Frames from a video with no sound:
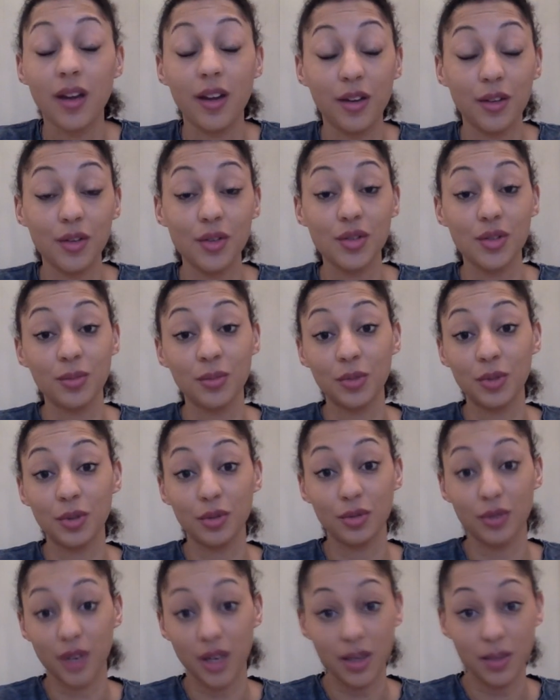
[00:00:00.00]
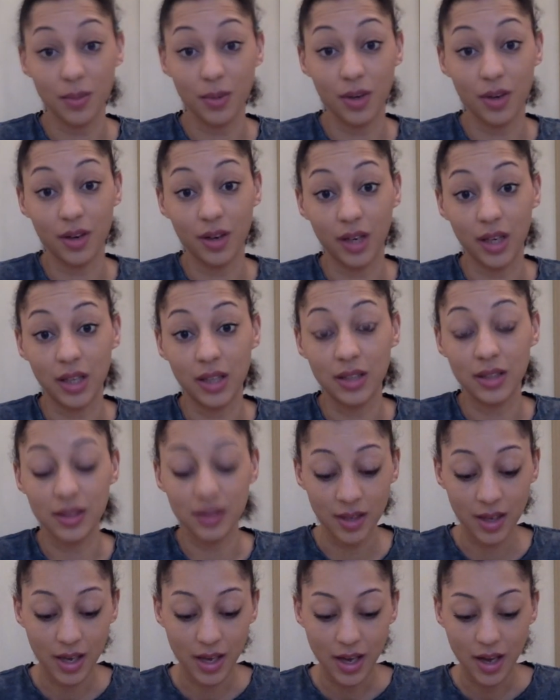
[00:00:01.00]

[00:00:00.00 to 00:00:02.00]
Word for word: I got some great bargains.